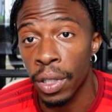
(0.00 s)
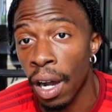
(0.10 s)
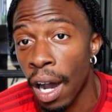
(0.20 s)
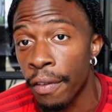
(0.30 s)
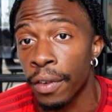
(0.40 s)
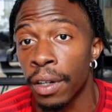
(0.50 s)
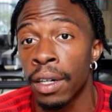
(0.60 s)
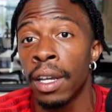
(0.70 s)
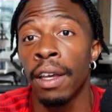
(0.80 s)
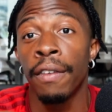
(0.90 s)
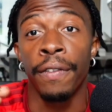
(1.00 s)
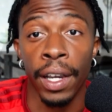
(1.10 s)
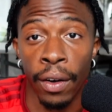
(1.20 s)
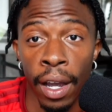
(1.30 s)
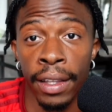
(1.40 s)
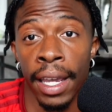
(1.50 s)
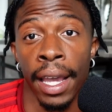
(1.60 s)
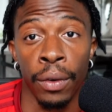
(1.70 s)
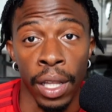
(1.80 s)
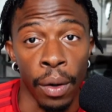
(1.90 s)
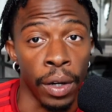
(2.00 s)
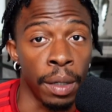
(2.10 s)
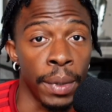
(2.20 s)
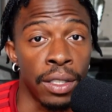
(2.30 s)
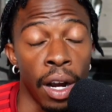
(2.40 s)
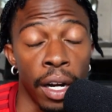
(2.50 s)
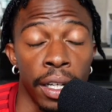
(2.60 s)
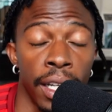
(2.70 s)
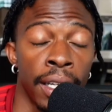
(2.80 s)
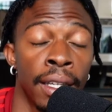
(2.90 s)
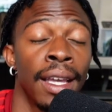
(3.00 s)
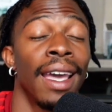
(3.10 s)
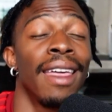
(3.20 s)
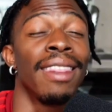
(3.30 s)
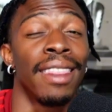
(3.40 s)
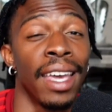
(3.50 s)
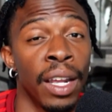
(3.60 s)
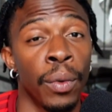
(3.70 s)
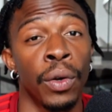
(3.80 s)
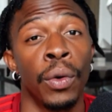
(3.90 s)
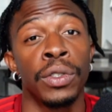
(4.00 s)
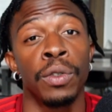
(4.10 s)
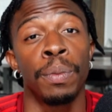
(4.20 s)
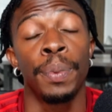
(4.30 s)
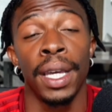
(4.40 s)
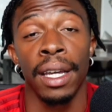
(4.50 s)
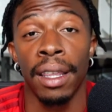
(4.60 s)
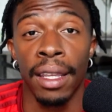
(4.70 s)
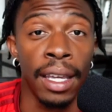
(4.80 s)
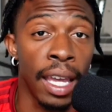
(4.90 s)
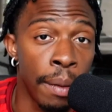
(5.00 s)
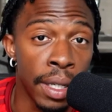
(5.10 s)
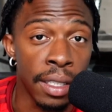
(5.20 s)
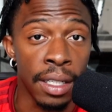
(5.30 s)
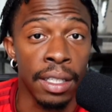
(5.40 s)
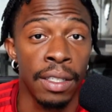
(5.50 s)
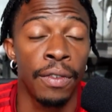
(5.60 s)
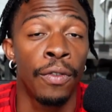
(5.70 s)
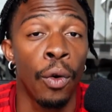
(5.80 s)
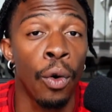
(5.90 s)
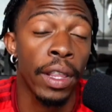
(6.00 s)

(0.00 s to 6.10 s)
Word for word: offer, figure out the angle that we're going to be targeting, and then we're going to pick the images for